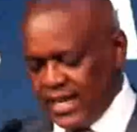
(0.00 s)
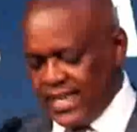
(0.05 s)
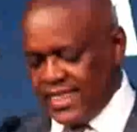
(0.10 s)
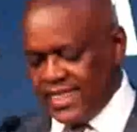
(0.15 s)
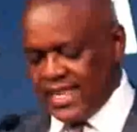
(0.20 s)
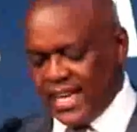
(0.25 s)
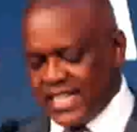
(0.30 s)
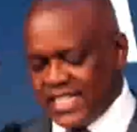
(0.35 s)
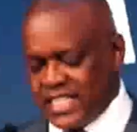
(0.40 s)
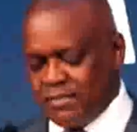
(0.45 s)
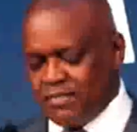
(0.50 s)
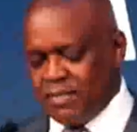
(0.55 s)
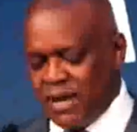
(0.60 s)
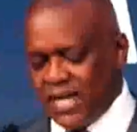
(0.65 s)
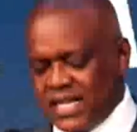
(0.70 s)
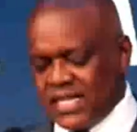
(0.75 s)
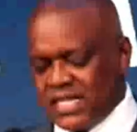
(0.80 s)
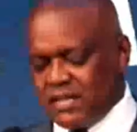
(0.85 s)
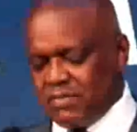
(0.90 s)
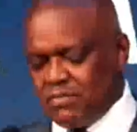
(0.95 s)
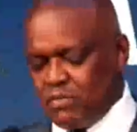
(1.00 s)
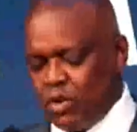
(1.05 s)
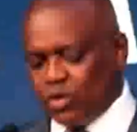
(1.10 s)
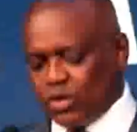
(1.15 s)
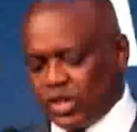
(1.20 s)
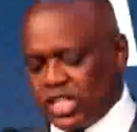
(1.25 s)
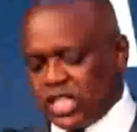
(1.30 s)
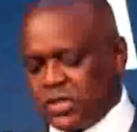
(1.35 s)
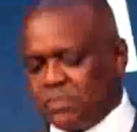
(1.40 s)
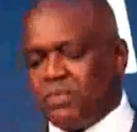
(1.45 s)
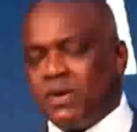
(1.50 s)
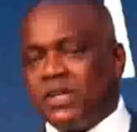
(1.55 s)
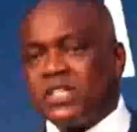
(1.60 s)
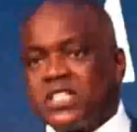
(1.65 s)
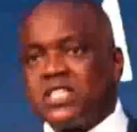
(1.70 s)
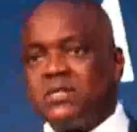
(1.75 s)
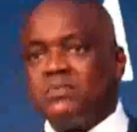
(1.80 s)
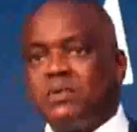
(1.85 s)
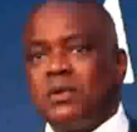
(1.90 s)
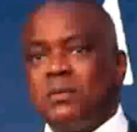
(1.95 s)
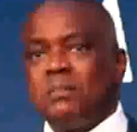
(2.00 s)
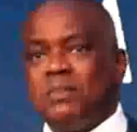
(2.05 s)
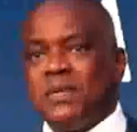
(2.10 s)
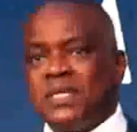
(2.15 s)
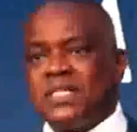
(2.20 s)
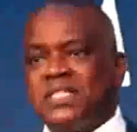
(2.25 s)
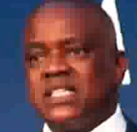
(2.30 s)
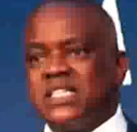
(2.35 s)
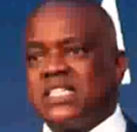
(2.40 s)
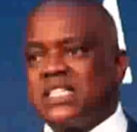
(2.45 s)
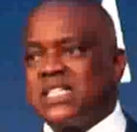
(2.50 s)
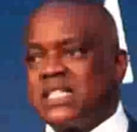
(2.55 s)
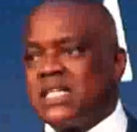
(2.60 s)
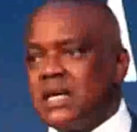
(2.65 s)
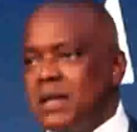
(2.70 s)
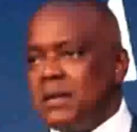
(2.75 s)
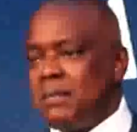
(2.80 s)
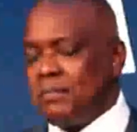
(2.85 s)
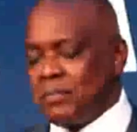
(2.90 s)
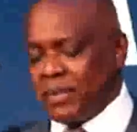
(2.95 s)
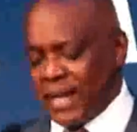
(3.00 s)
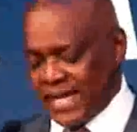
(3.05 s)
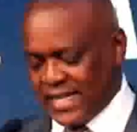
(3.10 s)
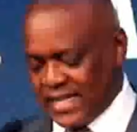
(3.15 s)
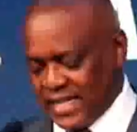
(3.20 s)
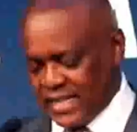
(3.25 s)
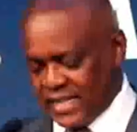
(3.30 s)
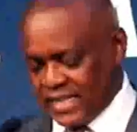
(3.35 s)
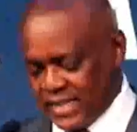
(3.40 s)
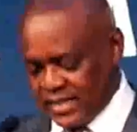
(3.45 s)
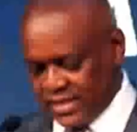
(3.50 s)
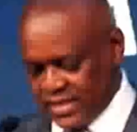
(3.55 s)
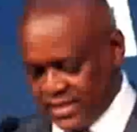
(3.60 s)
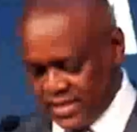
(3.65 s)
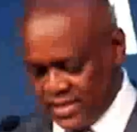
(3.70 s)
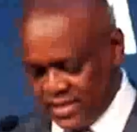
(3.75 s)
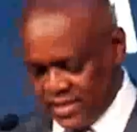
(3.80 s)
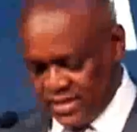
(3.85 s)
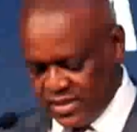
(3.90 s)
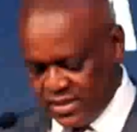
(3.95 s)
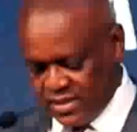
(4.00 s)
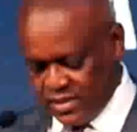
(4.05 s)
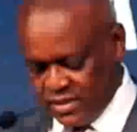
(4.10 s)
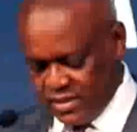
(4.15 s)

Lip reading: and they are demanding more responsible business practices.